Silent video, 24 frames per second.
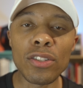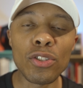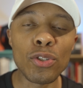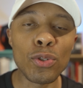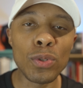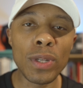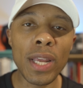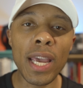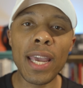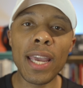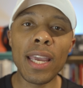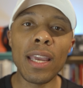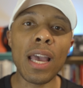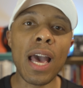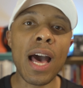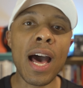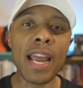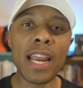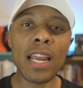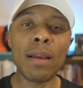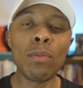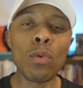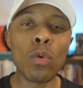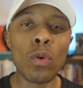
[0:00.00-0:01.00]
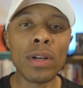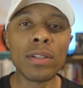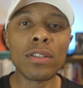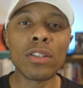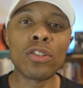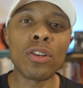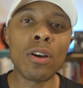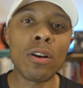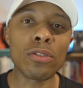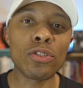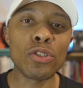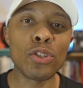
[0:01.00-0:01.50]
Today, I am going to
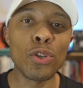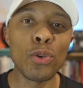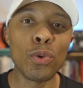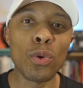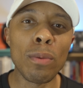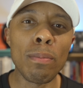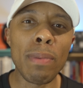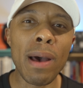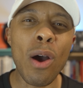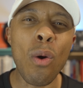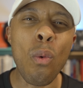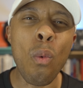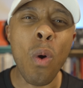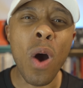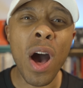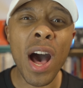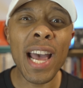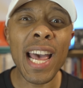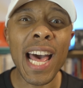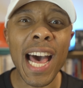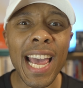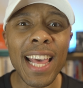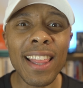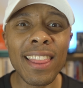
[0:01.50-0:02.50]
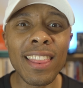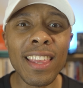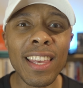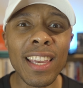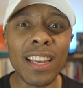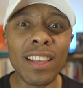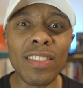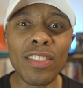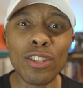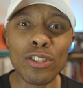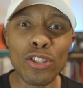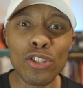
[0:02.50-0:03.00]
talk to you about why I
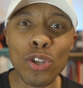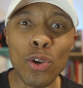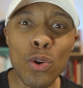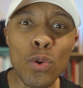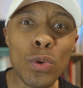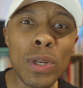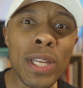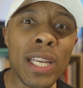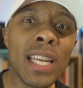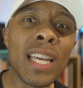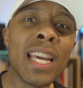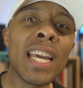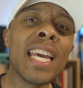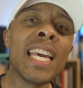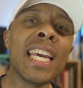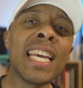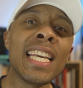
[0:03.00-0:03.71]
think the Sony